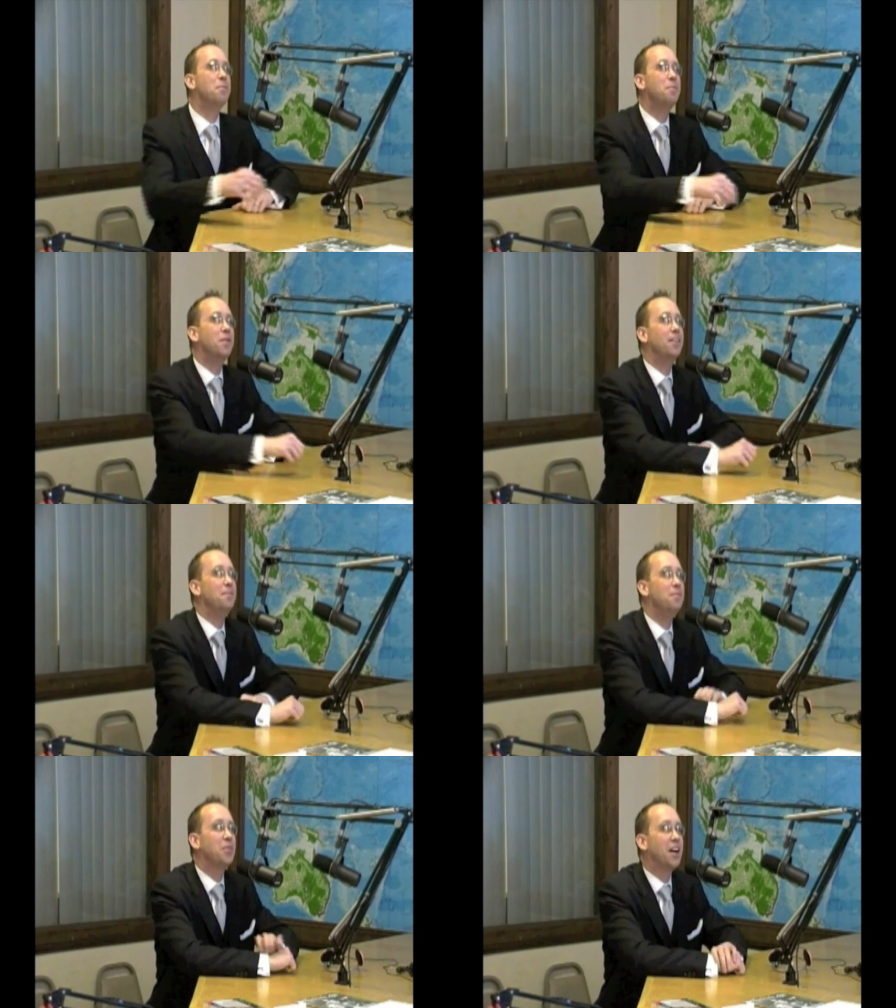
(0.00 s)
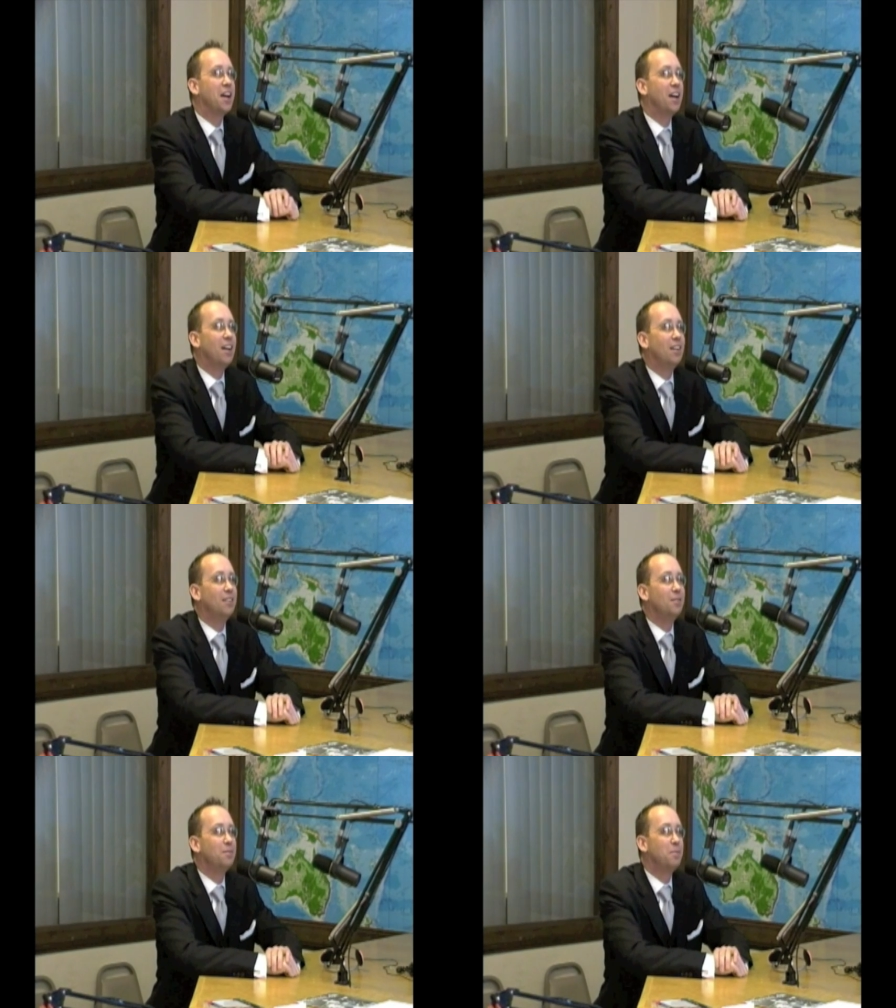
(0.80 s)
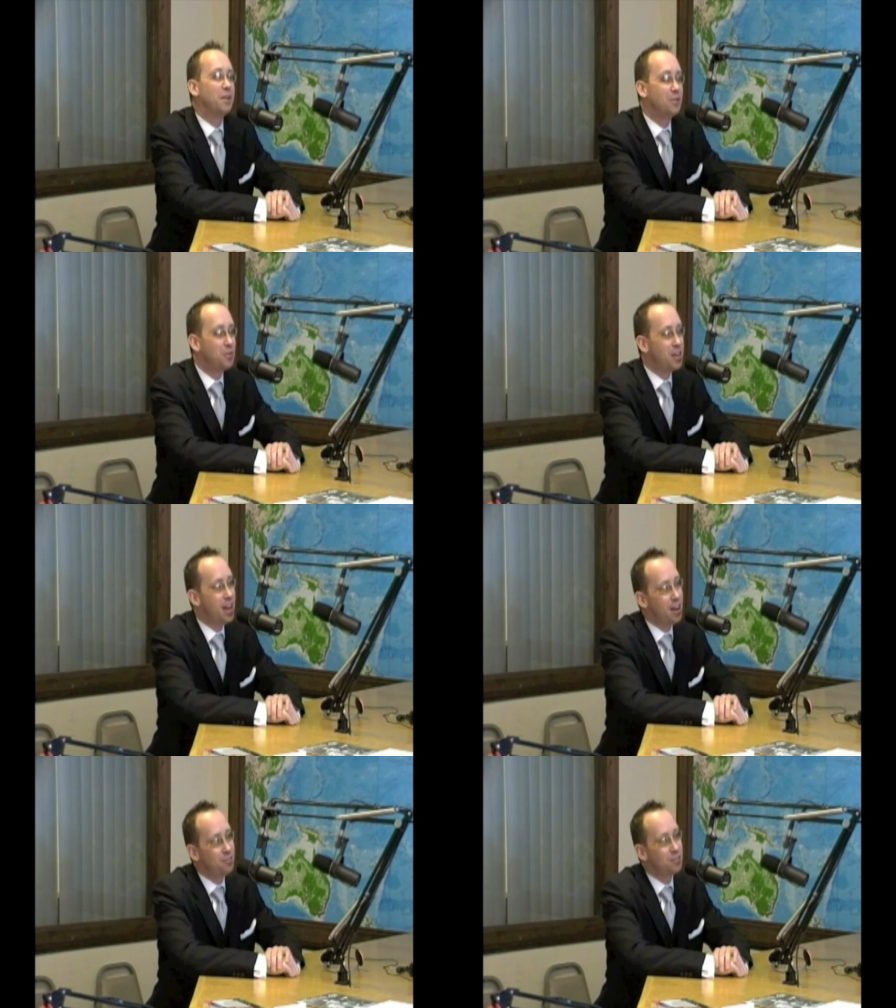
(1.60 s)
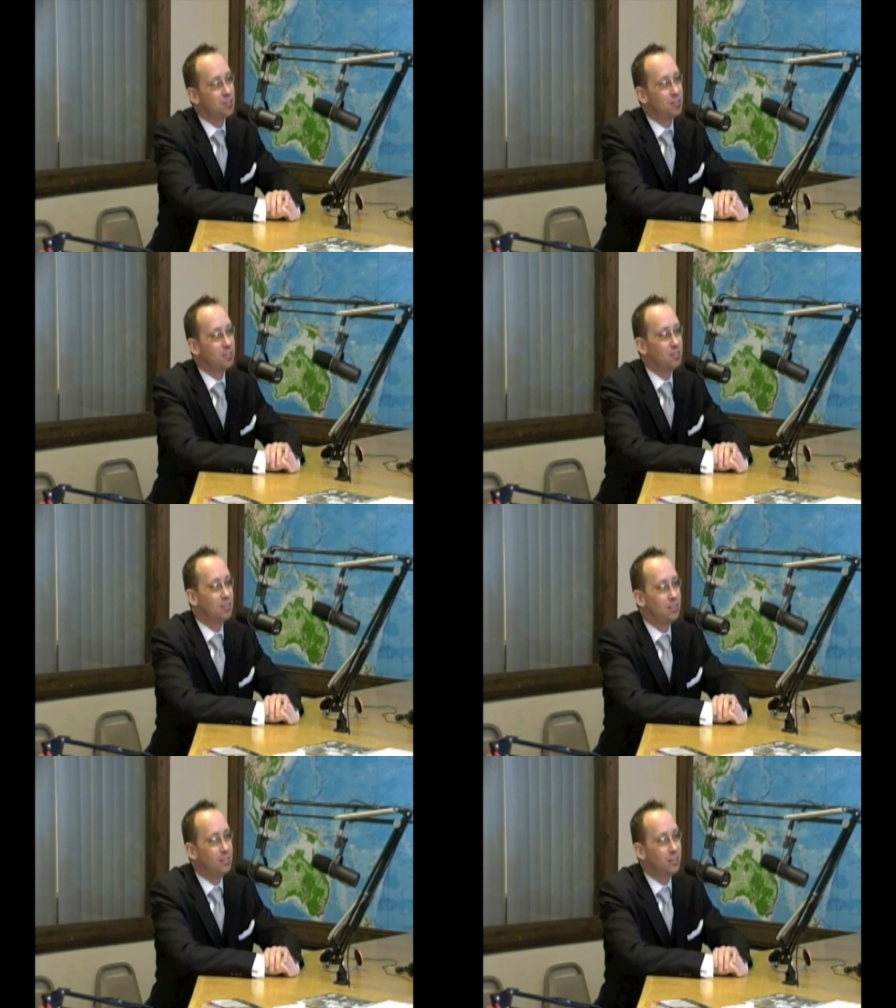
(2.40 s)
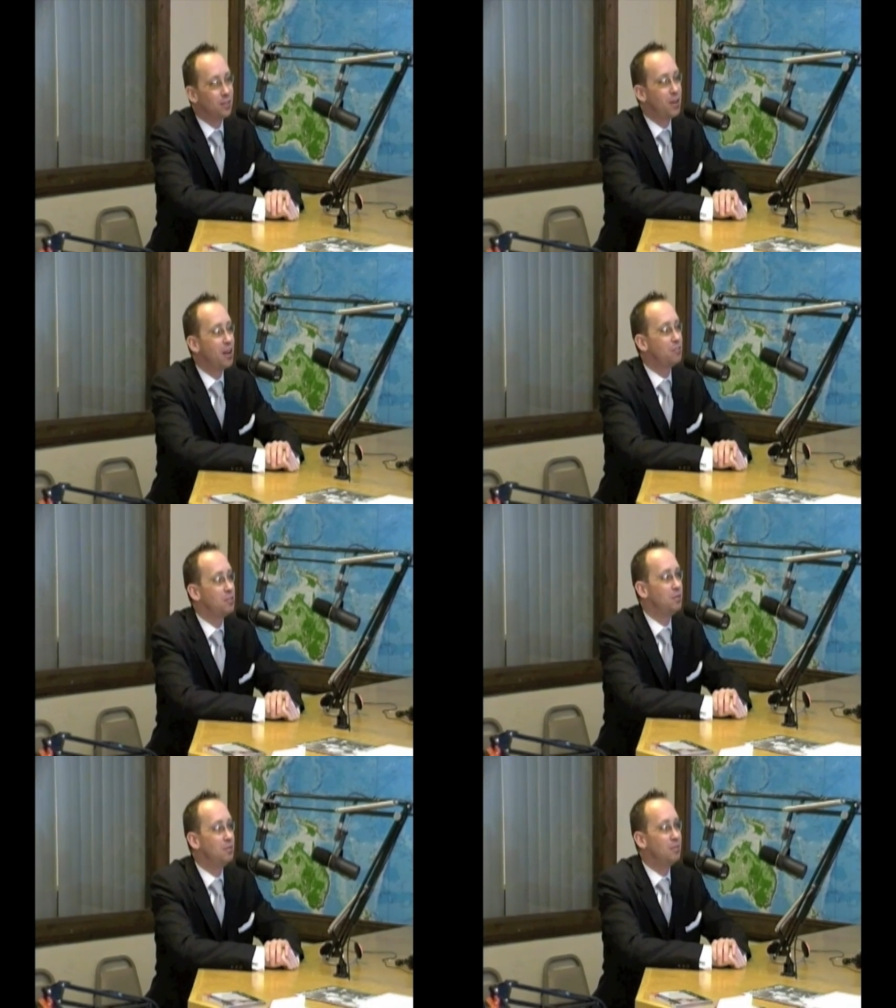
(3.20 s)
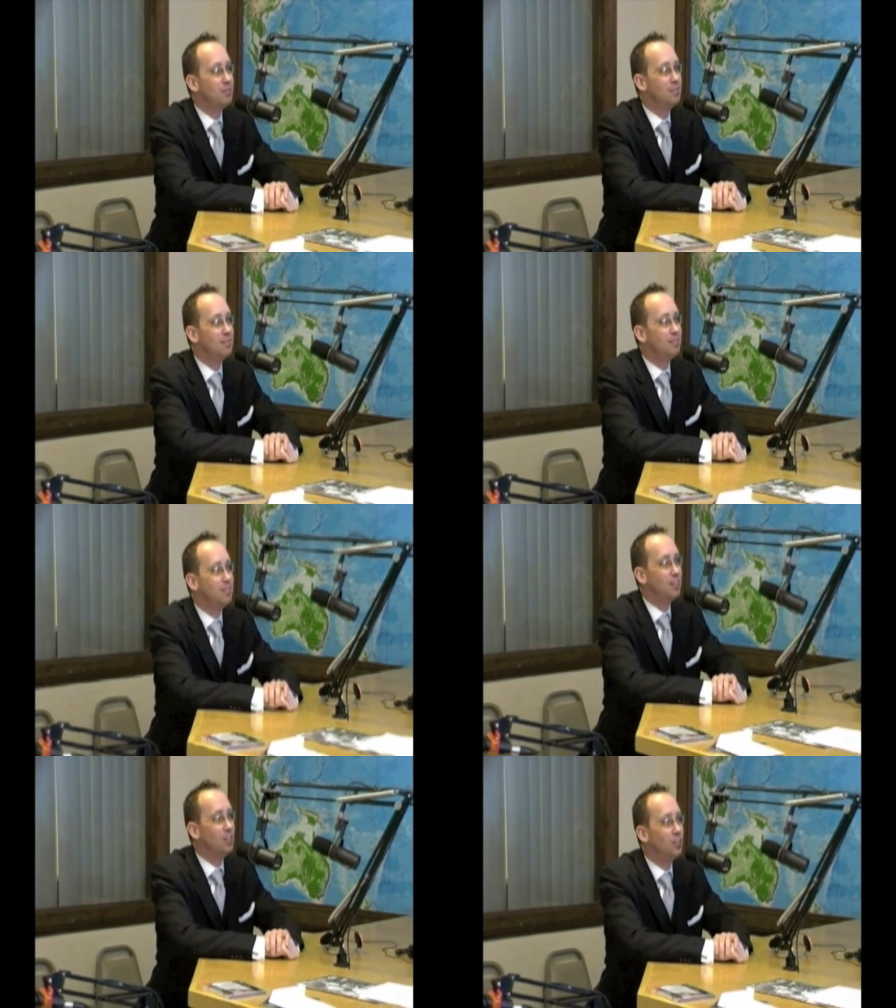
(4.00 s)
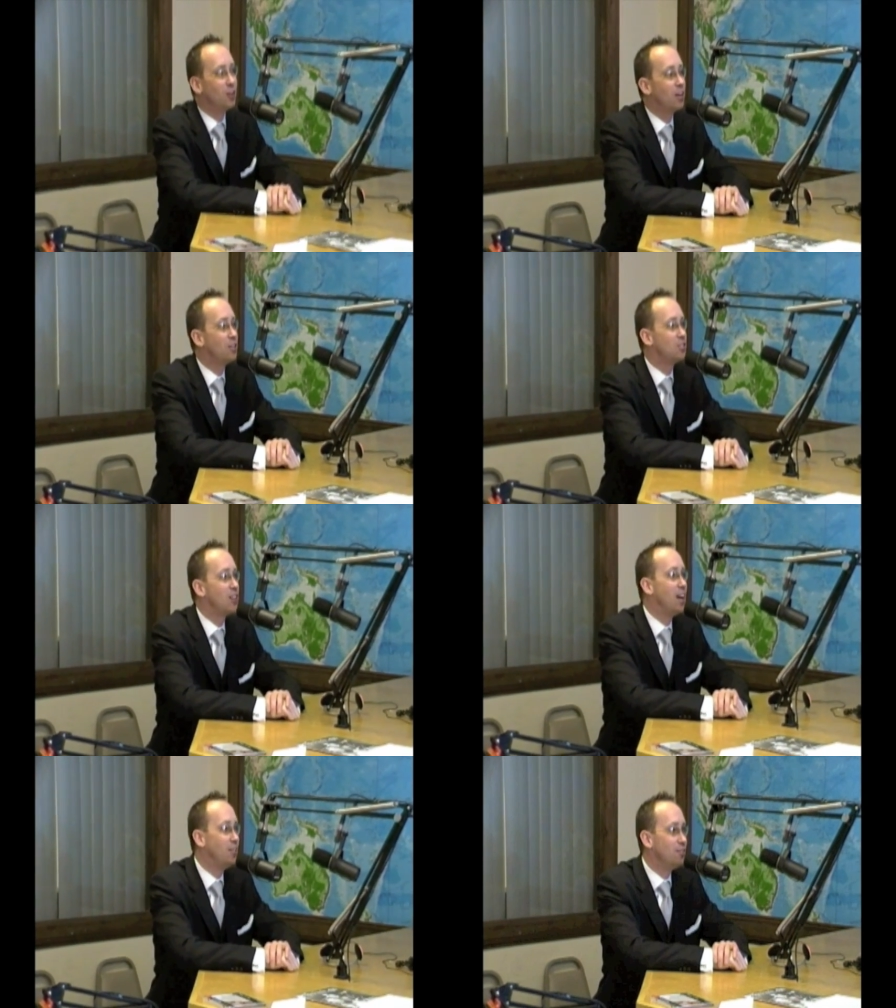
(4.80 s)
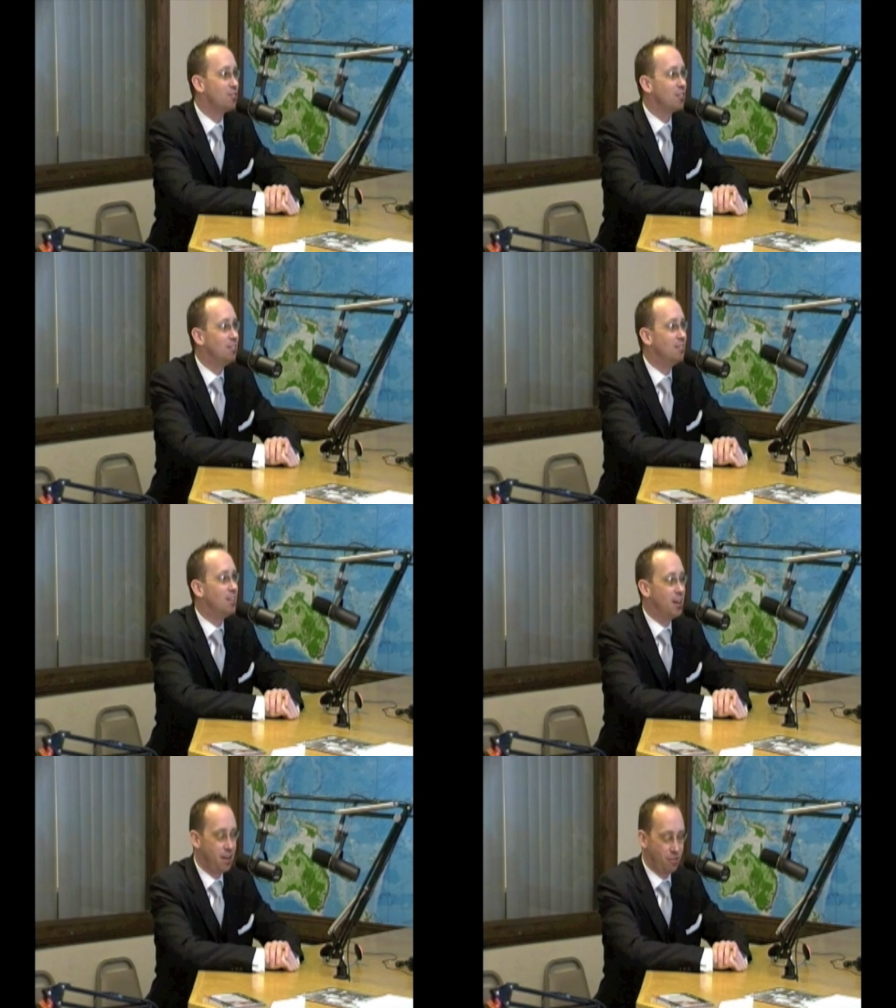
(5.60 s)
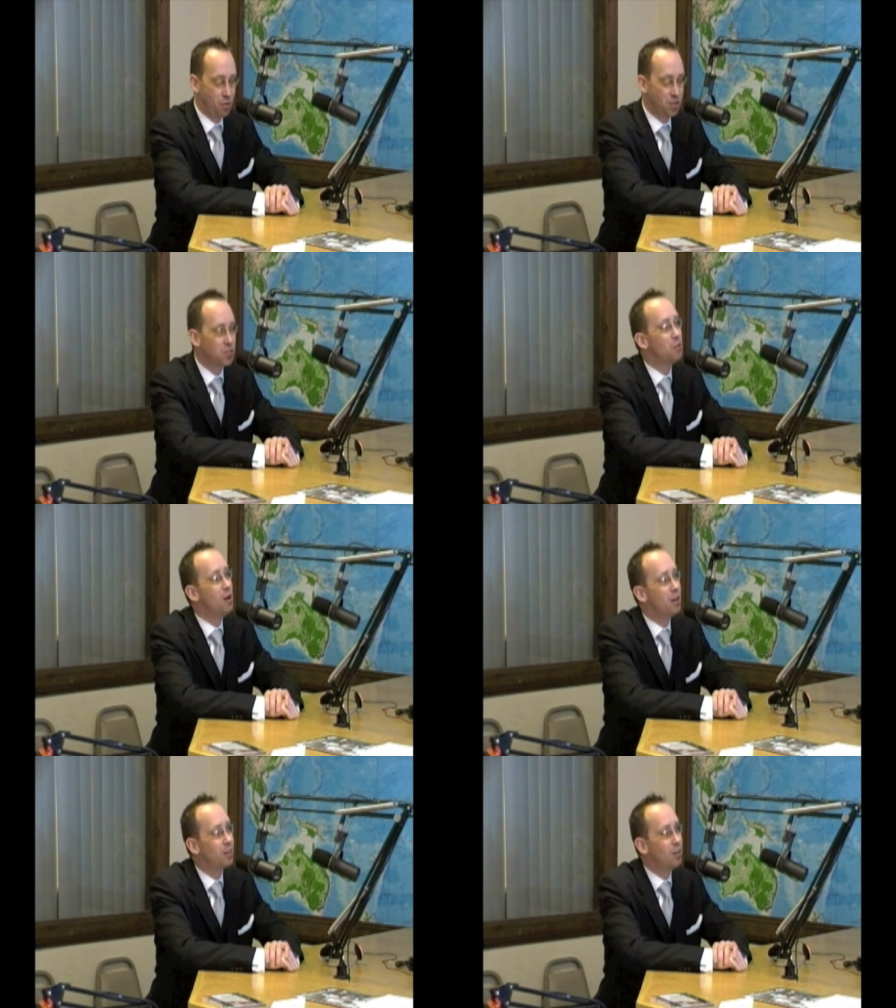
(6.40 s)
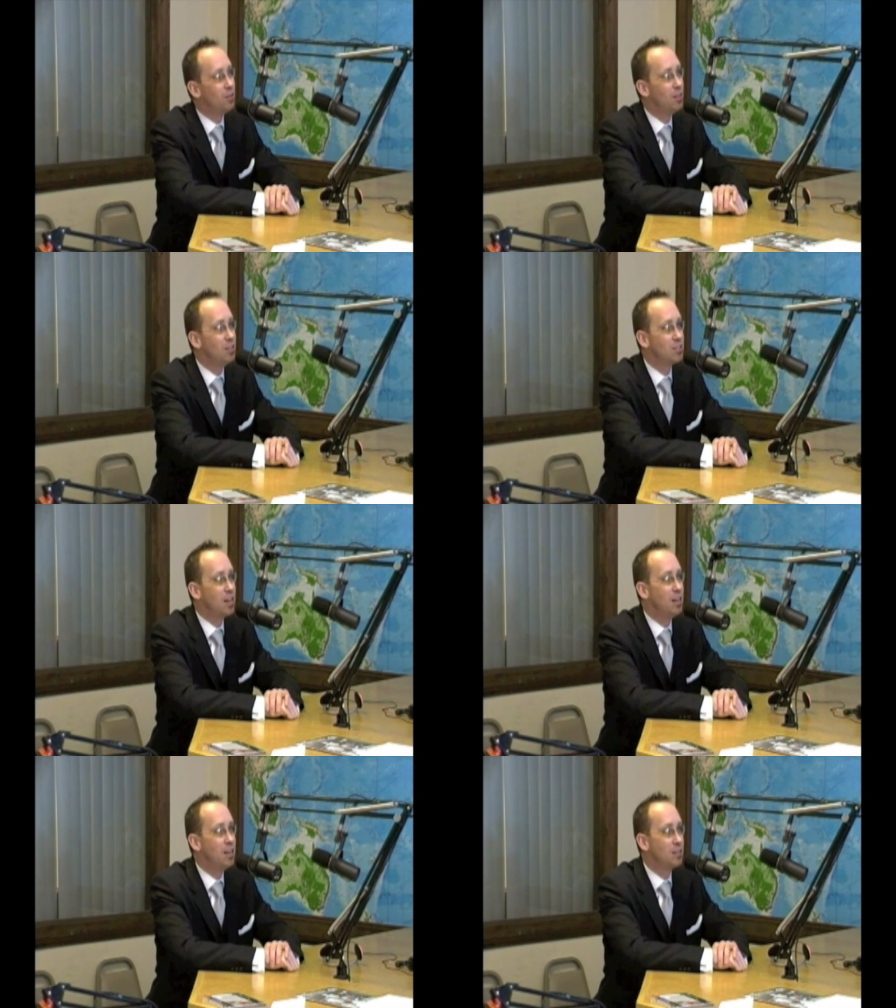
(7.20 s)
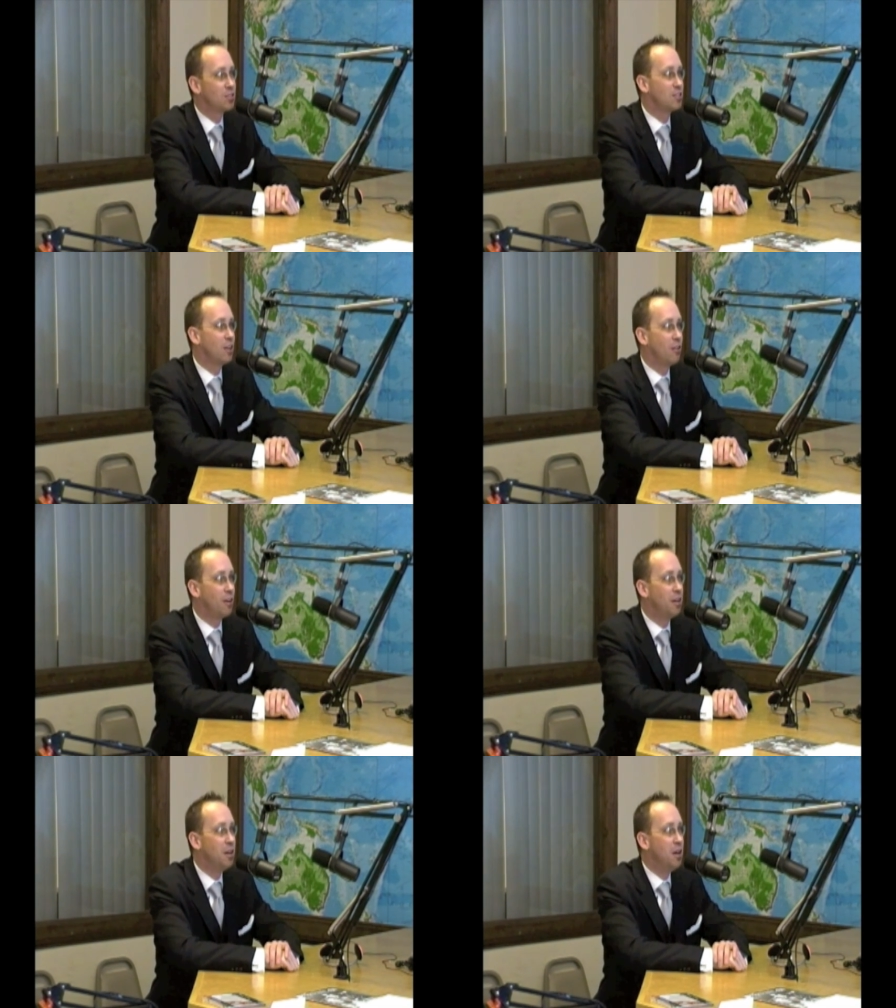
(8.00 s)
But we have to look at ourselves and every once in a while go, is that necessary?